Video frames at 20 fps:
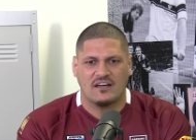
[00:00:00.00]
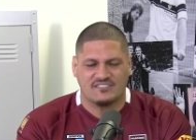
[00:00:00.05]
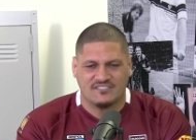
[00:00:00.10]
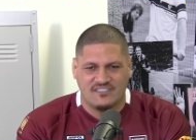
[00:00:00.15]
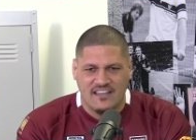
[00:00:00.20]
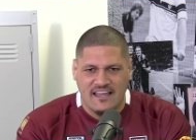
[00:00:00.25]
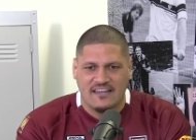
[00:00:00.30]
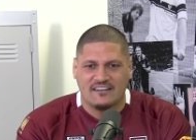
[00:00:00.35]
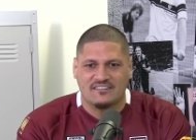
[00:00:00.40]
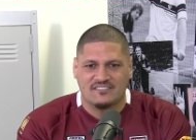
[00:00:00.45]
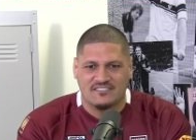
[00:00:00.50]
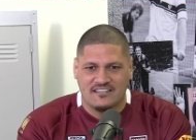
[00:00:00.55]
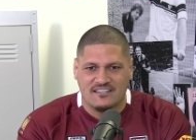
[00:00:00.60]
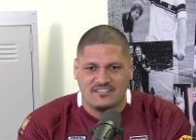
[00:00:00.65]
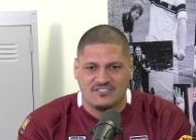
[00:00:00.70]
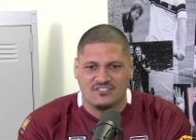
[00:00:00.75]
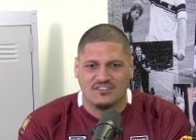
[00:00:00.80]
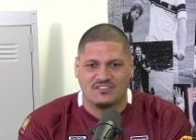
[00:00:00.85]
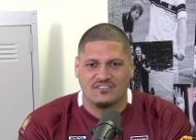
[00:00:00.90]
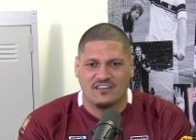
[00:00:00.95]
It's their
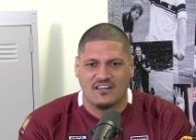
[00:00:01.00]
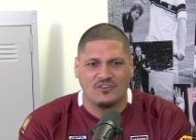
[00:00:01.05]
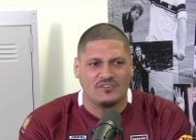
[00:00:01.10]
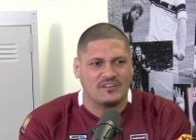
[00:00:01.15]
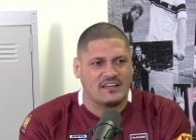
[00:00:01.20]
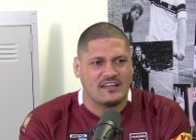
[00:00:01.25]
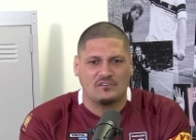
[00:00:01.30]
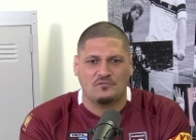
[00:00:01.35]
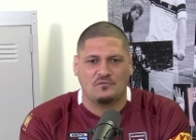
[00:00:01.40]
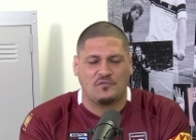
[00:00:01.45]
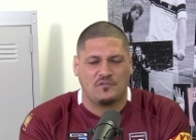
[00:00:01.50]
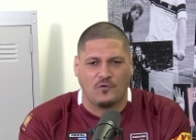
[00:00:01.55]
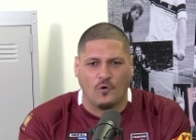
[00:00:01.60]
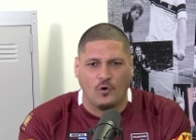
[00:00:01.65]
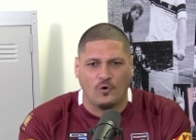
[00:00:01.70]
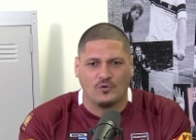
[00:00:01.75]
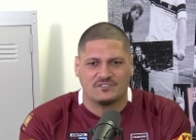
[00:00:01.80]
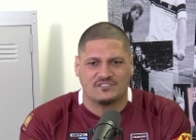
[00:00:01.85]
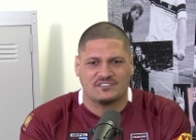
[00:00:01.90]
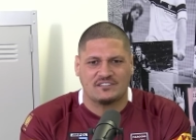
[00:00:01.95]
decision. They're not getting
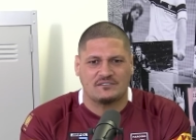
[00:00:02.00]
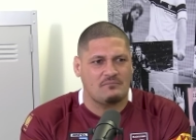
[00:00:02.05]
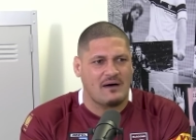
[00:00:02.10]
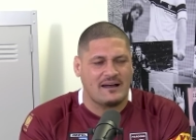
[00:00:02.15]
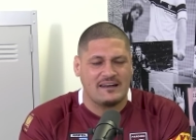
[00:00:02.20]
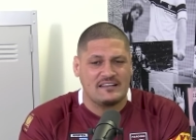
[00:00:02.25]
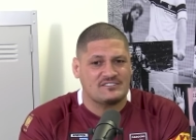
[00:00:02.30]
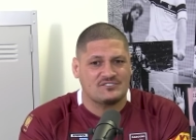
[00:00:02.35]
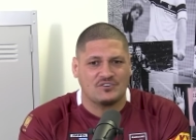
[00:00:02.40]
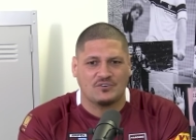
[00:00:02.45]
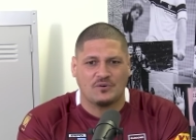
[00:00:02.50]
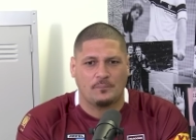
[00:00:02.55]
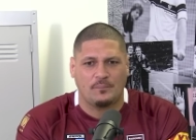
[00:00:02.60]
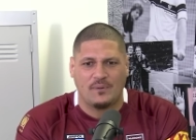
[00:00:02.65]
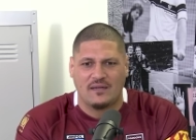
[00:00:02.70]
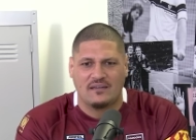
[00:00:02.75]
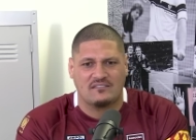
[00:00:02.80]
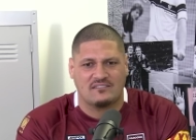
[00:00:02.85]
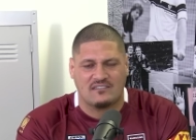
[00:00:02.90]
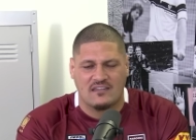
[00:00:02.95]
forced, and money's not a
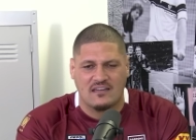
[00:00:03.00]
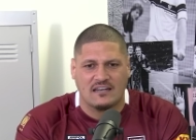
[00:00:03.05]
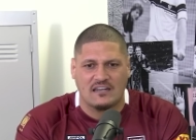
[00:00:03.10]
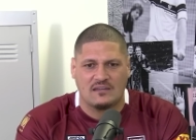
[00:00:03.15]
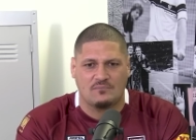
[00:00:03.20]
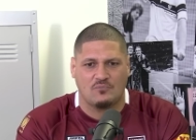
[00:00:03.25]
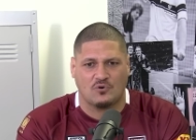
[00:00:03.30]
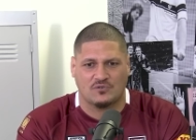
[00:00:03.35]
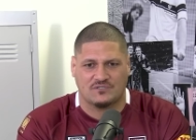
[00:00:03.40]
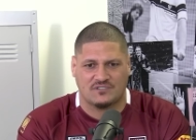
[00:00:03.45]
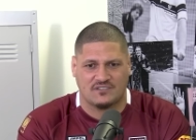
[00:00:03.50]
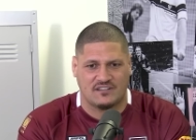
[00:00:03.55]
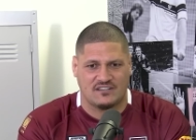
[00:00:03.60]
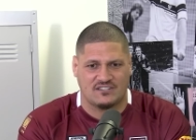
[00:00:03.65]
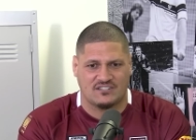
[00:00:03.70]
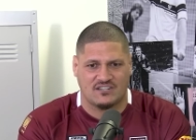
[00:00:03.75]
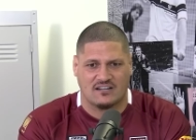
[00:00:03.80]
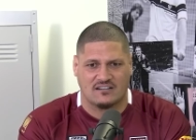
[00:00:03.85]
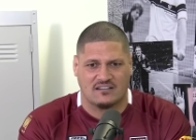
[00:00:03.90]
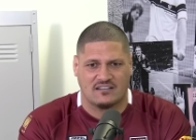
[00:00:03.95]
big thing anymore to
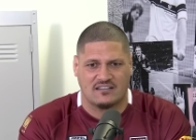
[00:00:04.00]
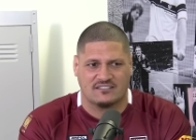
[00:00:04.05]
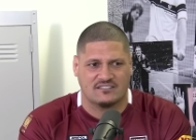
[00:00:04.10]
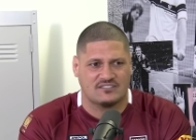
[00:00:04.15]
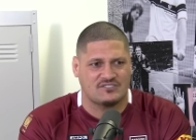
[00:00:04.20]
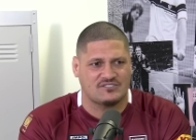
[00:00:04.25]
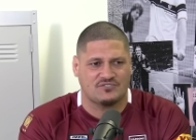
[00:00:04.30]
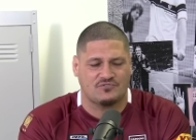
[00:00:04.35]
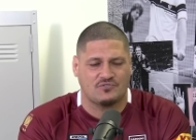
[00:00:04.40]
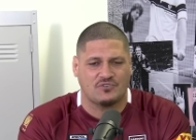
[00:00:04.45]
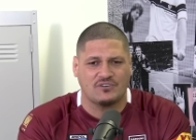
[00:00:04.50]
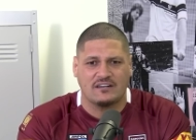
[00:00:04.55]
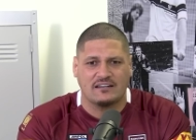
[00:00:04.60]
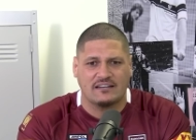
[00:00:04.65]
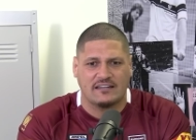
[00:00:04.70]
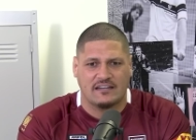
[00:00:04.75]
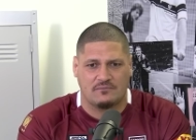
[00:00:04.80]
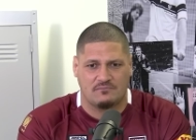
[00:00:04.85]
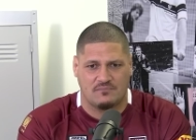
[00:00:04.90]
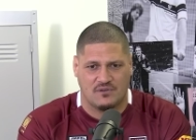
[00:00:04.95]
these young kids because they're on
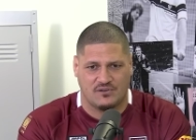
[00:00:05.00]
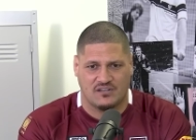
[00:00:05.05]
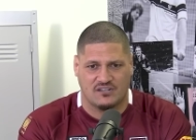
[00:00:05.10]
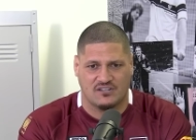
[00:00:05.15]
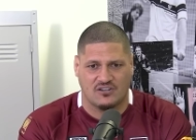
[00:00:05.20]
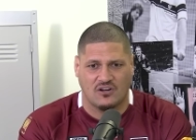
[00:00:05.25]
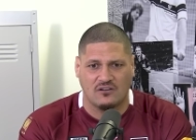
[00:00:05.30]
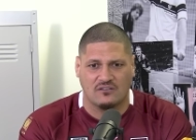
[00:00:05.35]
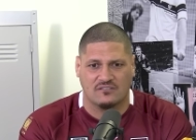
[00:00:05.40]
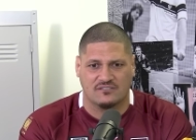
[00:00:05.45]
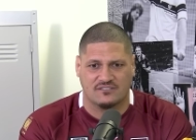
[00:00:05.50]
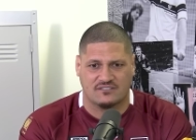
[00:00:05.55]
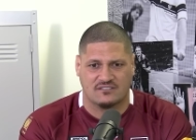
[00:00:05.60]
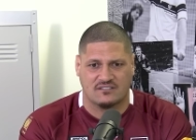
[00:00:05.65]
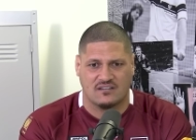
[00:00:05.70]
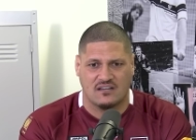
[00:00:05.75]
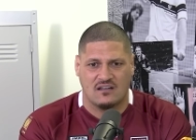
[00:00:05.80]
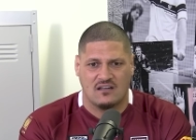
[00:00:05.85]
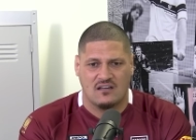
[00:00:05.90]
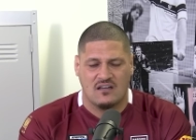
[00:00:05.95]
nearly $1 million. Do you
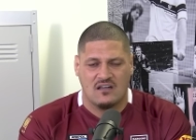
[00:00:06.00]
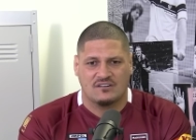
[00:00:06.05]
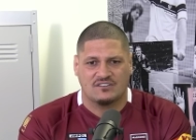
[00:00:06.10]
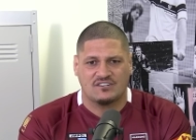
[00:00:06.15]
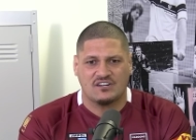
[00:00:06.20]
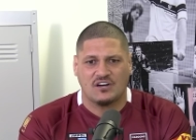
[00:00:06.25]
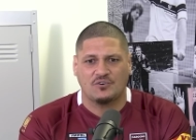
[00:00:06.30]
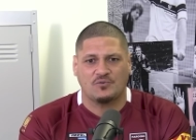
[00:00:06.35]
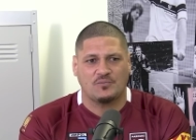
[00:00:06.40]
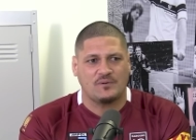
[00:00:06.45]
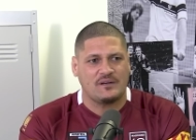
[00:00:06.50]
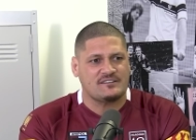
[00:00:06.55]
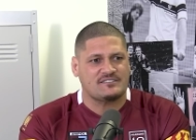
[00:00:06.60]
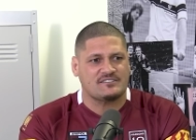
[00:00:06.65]
know what I mean?